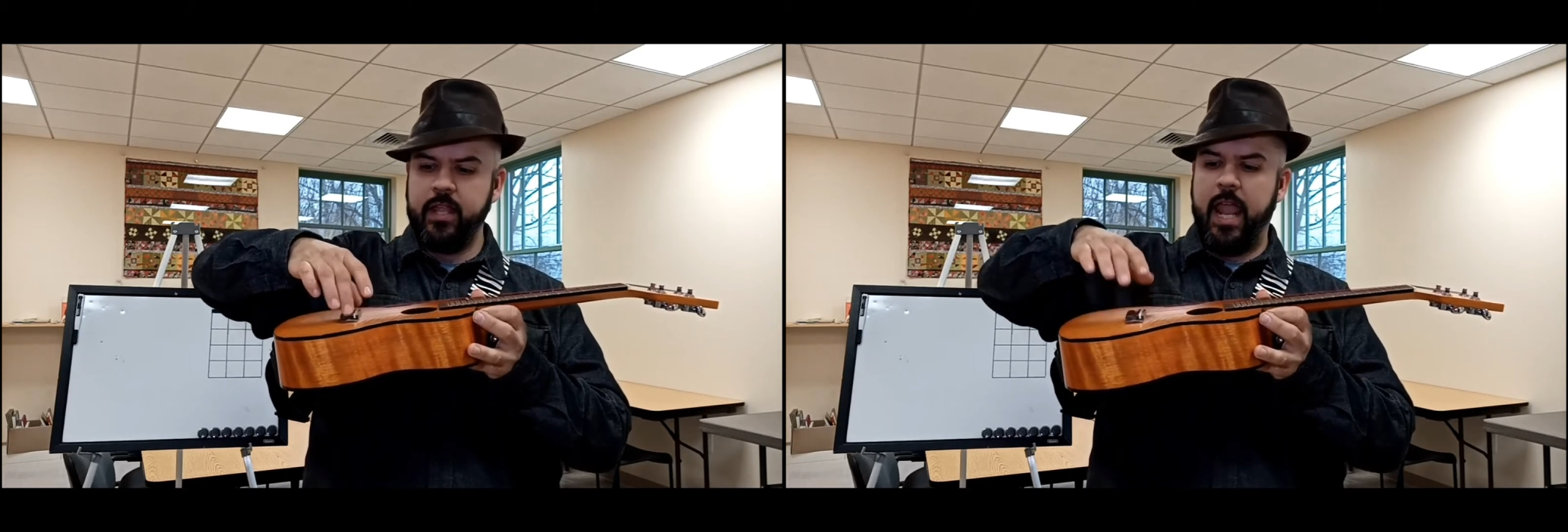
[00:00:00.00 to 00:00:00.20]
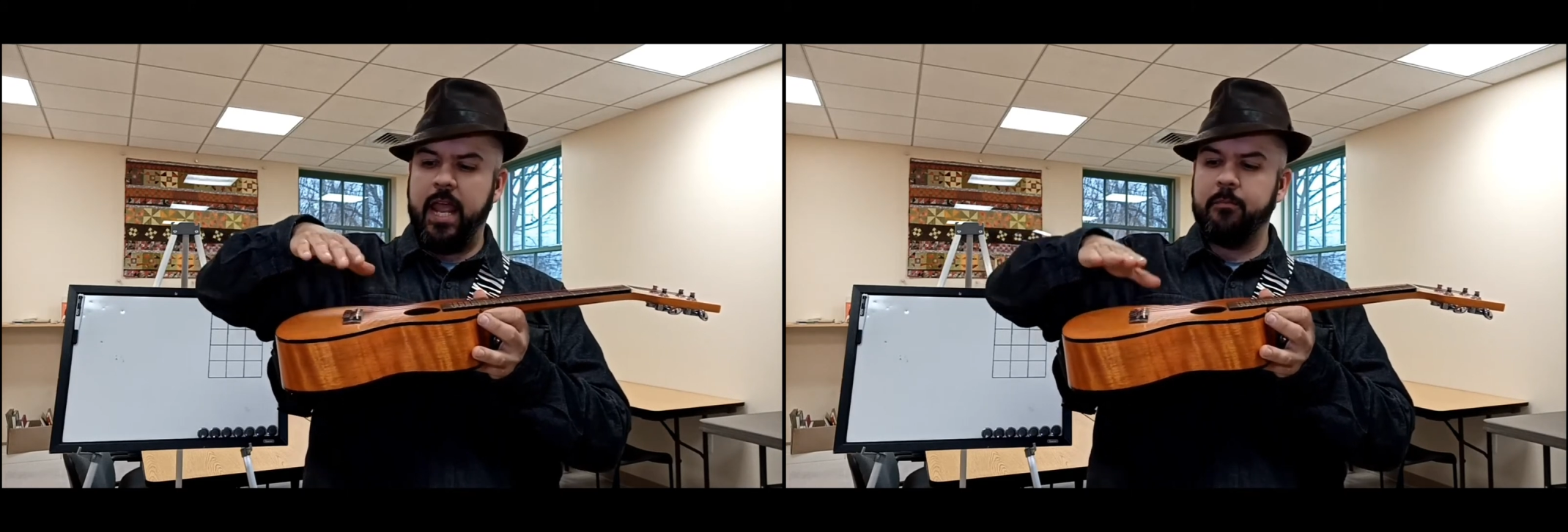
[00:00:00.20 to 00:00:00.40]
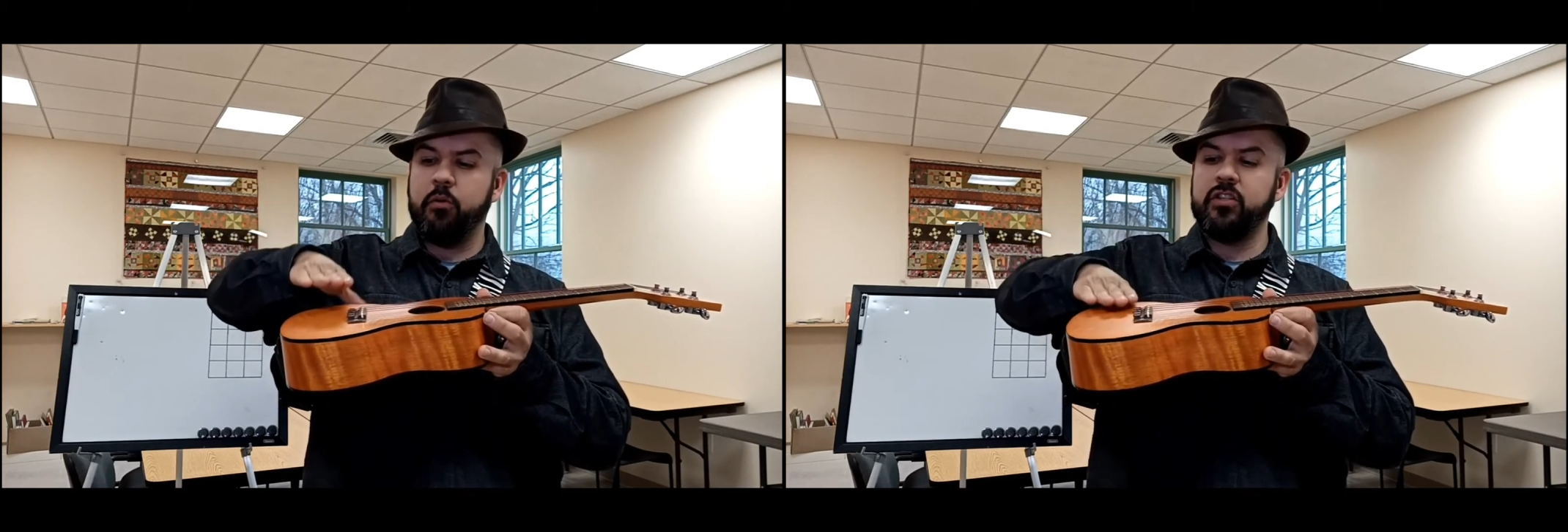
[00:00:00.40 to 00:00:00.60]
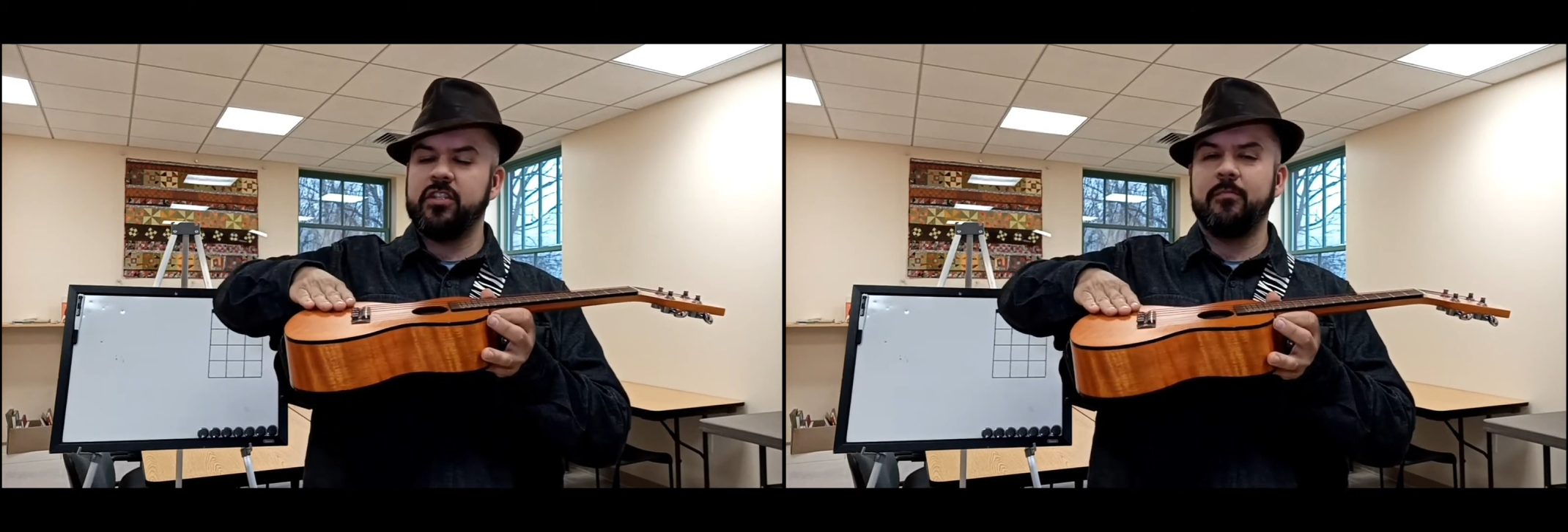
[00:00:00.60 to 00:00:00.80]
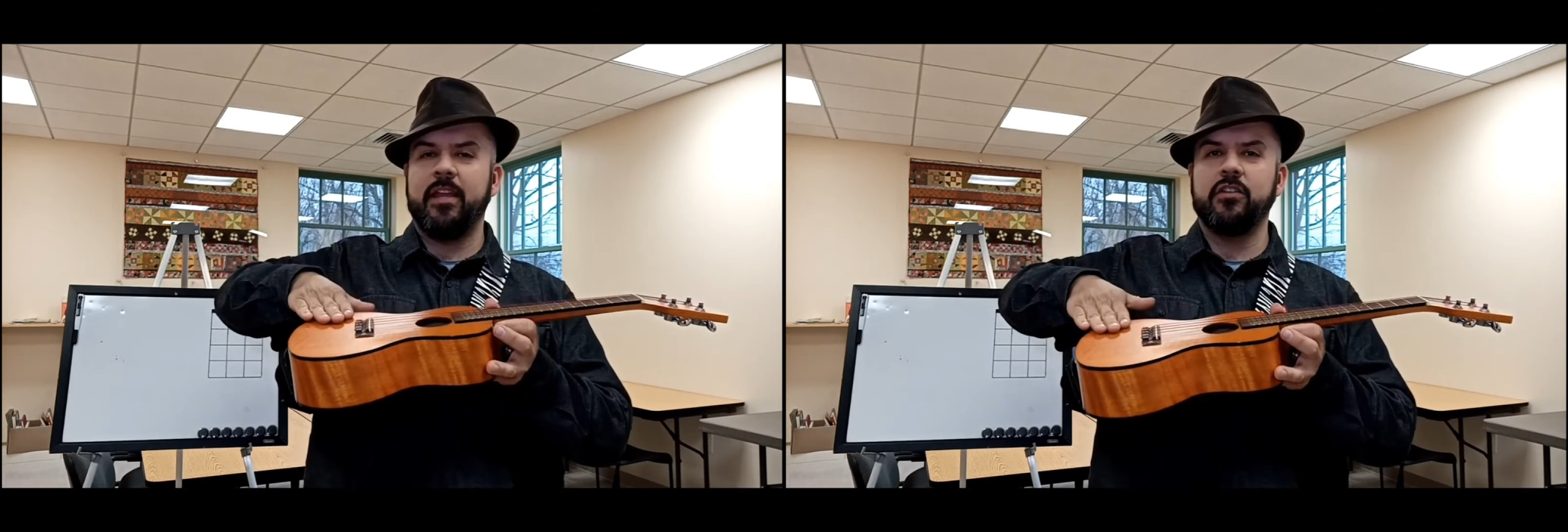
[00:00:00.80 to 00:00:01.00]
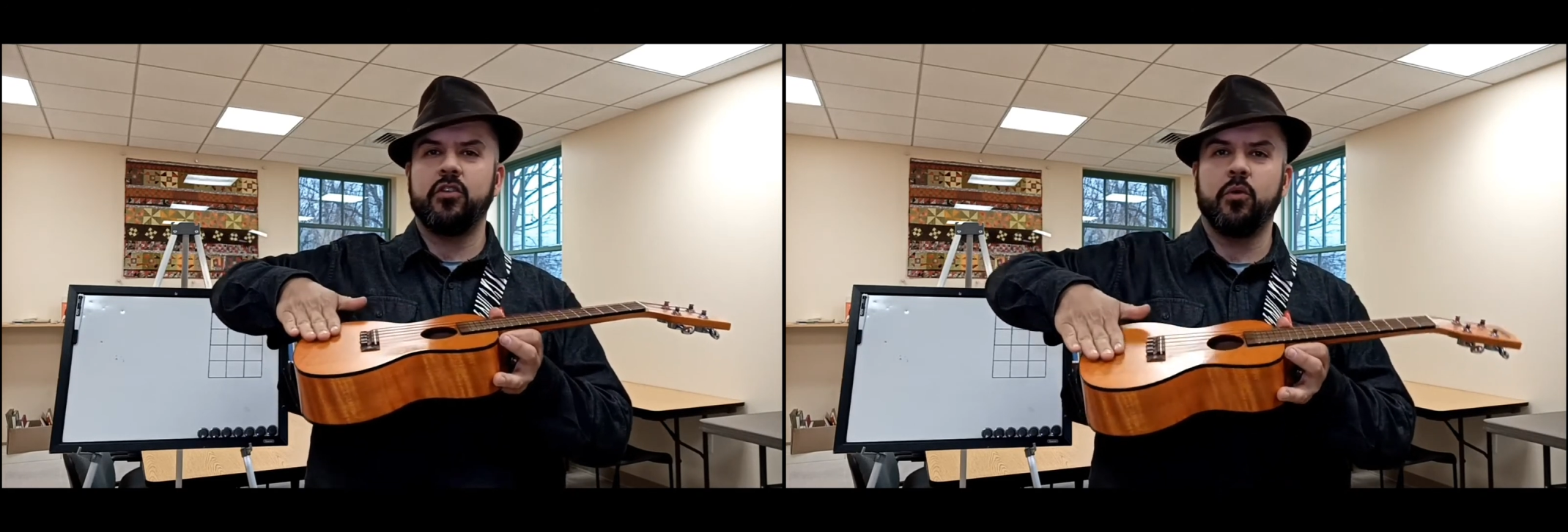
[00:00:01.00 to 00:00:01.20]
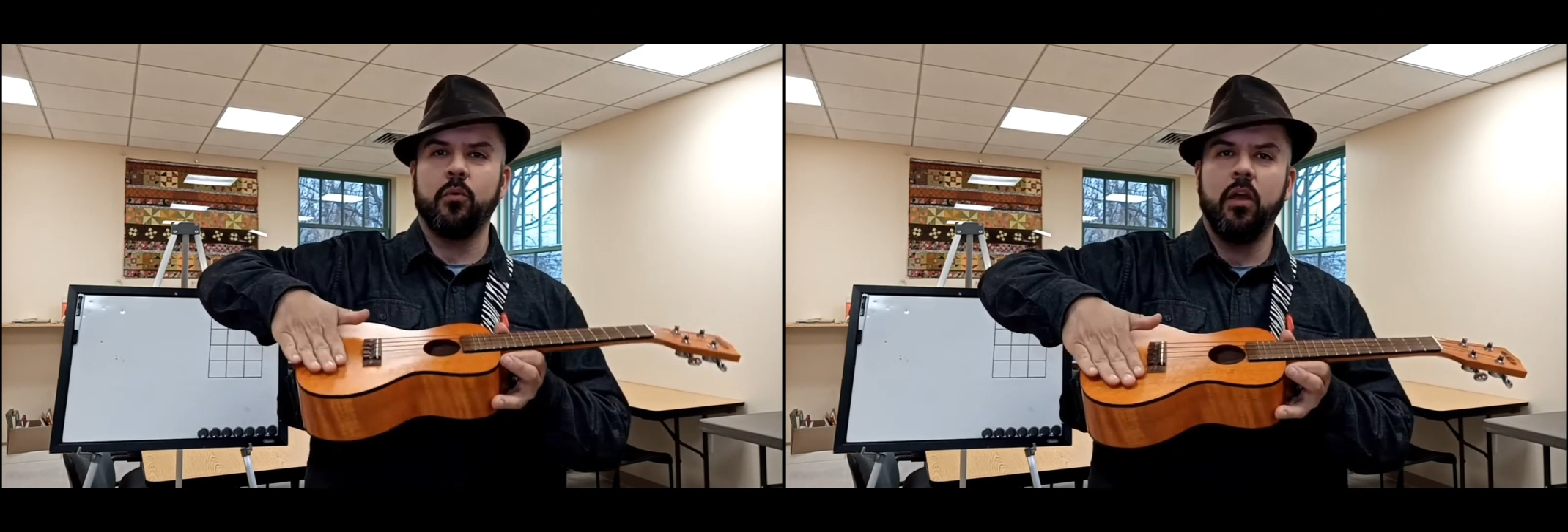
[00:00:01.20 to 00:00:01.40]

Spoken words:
and puts them into